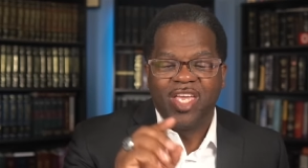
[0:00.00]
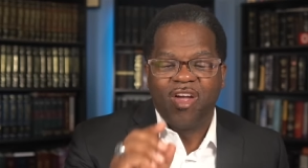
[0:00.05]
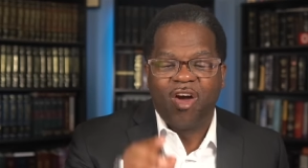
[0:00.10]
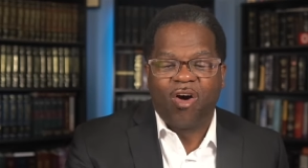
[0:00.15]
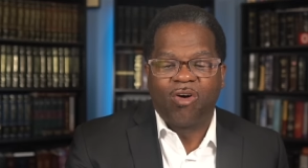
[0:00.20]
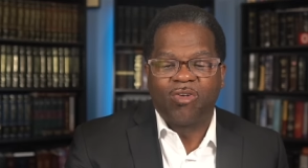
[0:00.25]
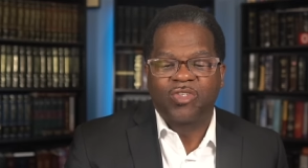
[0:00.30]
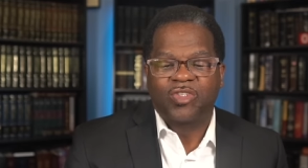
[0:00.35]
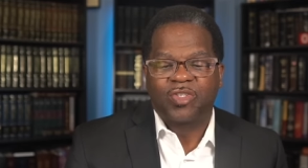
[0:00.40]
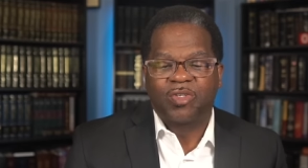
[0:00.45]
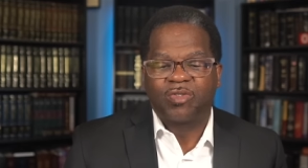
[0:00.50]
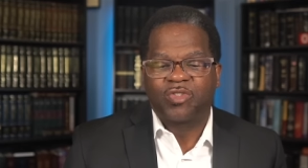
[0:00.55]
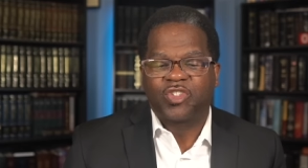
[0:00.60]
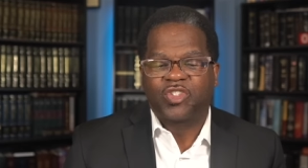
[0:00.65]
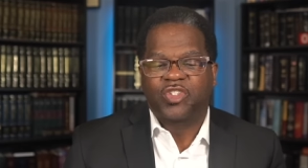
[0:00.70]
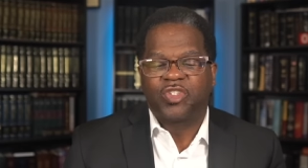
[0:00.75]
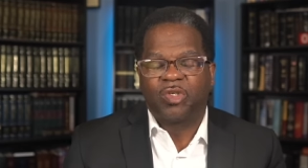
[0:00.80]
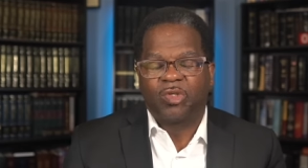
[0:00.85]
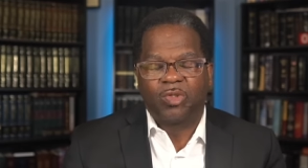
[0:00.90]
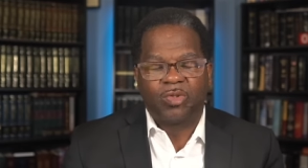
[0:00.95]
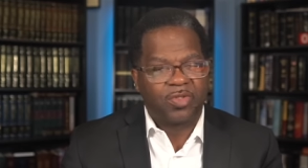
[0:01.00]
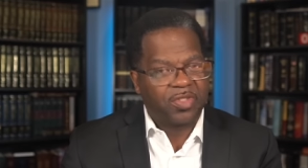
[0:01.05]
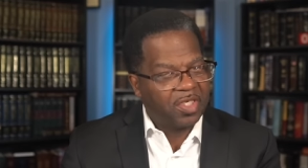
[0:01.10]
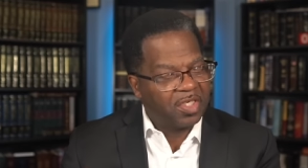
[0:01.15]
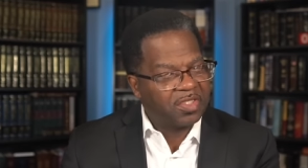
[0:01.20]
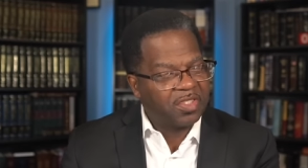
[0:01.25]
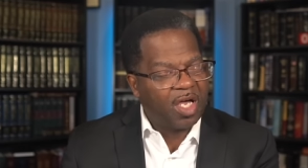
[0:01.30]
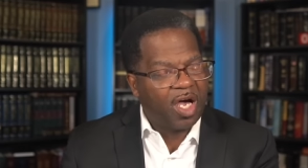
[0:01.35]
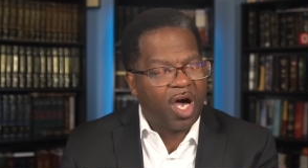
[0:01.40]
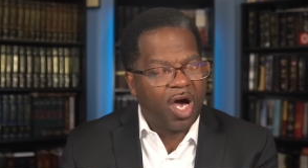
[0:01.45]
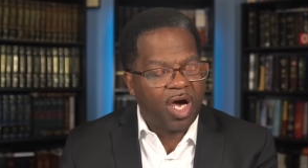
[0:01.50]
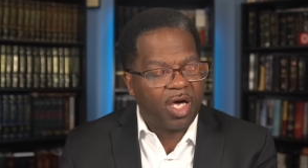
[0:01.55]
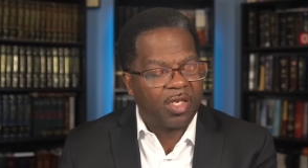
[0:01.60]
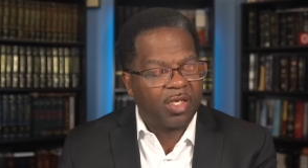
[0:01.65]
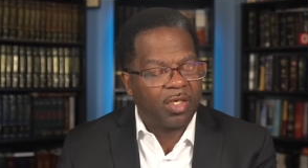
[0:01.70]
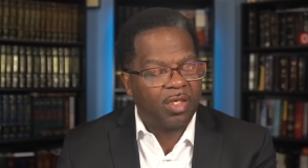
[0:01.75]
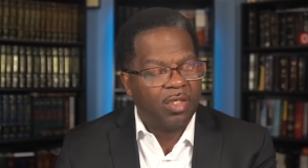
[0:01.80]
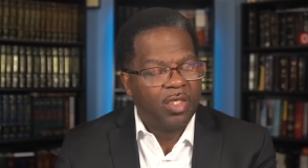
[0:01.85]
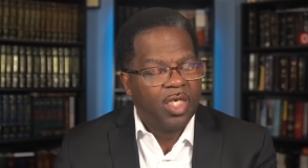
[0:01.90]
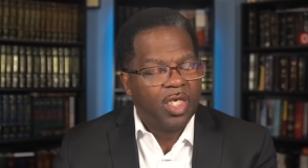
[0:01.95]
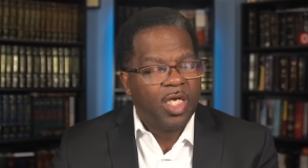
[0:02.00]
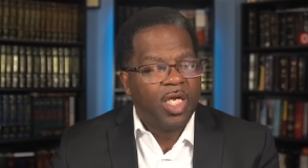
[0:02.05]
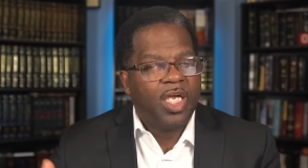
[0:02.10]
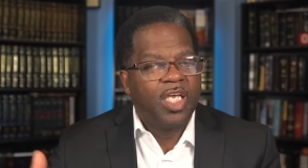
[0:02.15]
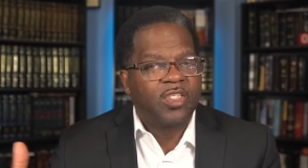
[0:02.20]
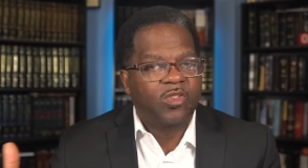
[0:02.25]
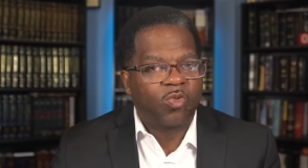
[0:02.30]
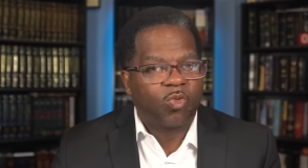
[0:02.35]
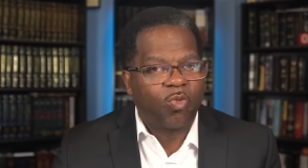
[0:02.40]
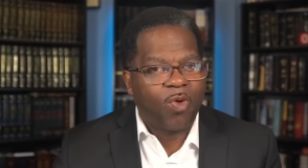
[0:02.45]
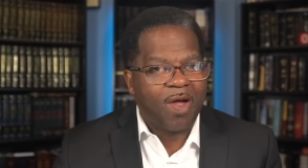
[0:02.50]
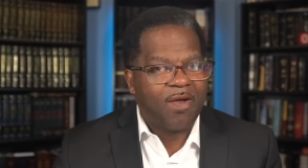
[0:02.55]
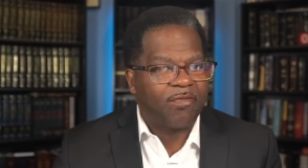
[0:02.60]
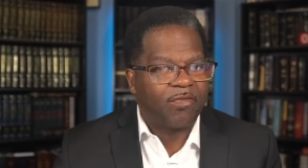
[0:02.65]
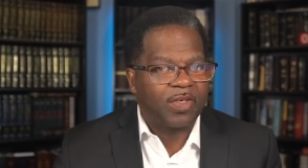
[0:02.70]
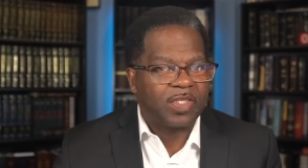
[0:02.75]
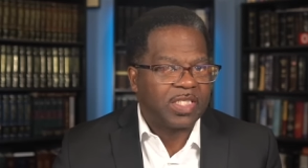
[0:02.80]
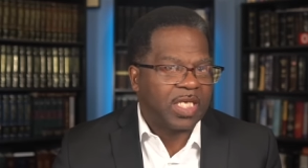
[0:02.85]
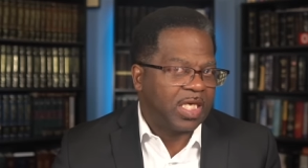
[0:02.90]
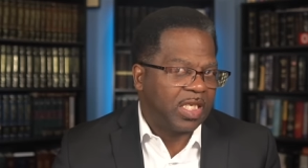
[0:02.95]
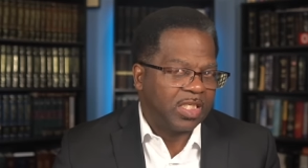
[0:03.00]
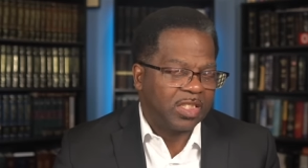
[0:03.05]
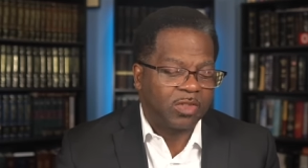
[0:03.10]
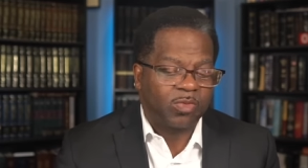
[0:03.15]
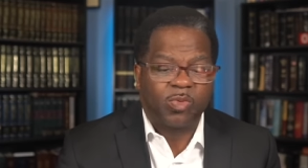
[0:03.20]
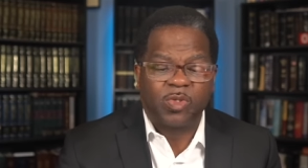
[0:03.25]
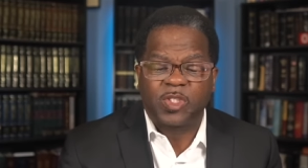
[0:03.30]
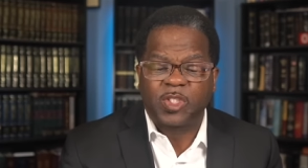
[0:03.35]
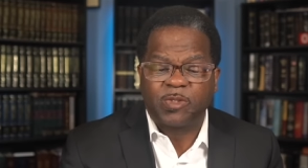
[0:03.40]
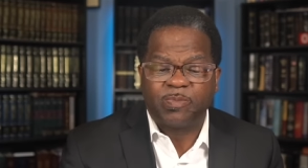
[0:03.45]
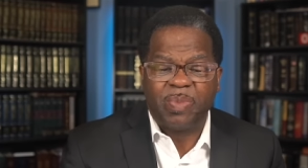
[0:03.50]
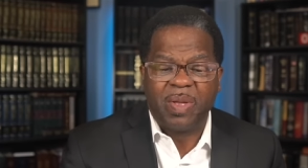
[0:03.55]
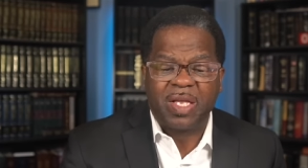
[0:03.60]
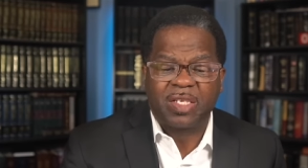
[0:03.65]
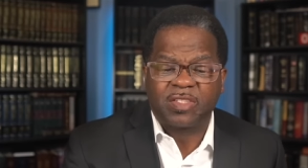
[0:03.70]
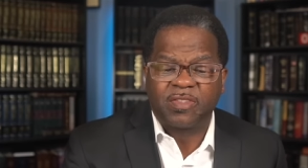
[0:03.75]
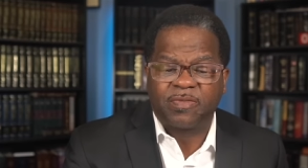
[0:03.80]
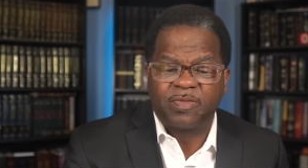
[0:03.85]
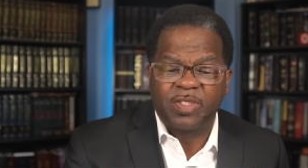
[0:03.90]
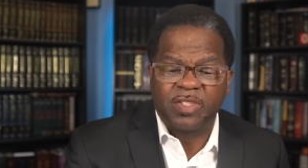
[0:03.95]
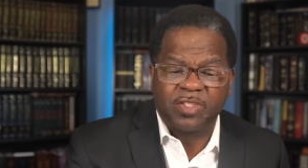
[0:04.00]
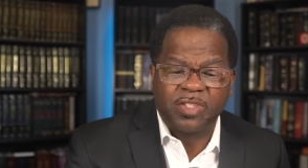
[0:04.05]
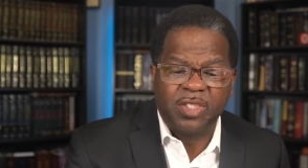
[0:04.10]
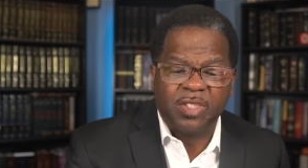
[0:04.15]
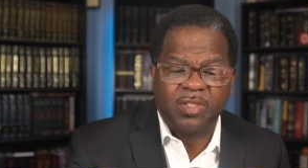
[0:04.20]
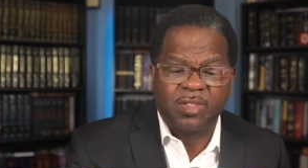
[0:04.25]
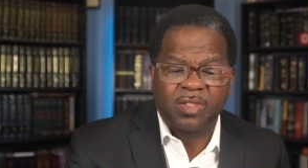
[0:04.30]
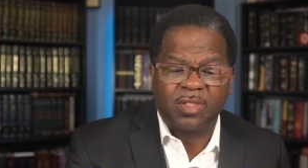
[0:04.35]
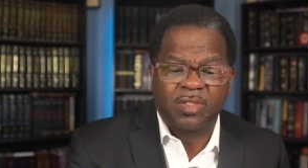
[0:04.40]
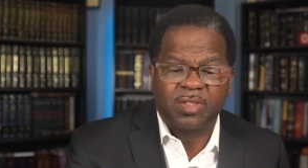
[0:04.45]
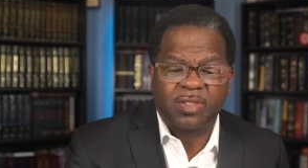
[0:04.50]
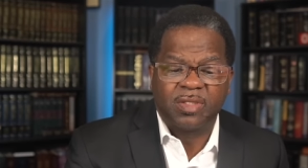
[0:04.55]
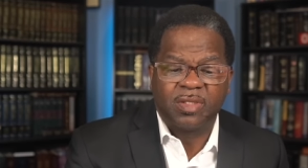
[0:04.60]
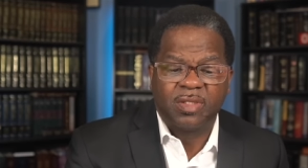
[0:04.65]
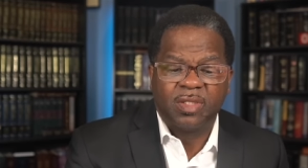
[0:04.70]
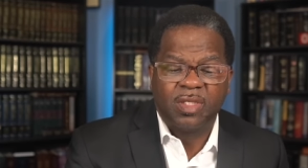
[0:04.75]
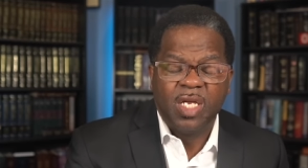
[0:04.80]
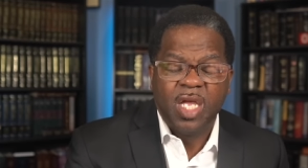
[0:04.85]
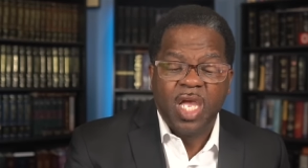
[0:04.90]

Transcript: He also shows his honor, his reverence, and his respect for Jesus.